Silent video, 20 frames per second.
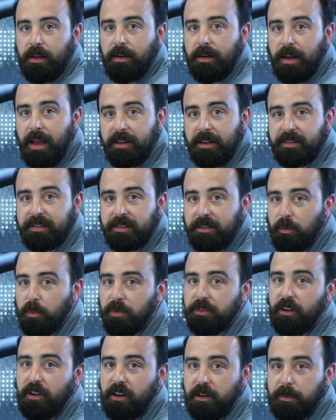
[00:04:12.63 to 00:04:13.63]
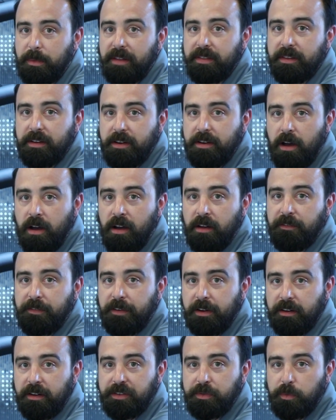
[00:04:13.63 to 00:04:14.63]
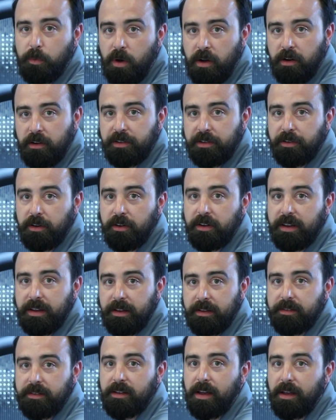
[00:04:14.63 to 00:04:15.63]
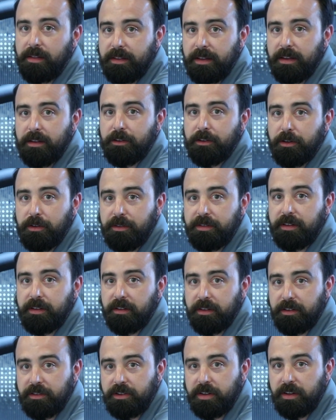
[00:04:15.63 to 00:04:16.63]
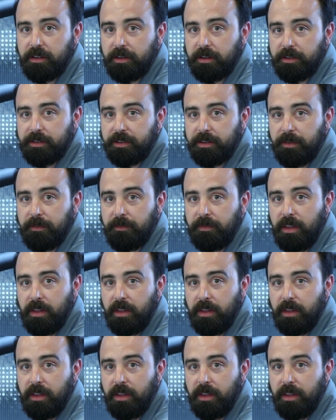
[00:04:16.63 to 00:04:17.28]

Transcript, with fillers: Next, we'll talk about the non-ferrous water circuit inside the N Q Series chillers.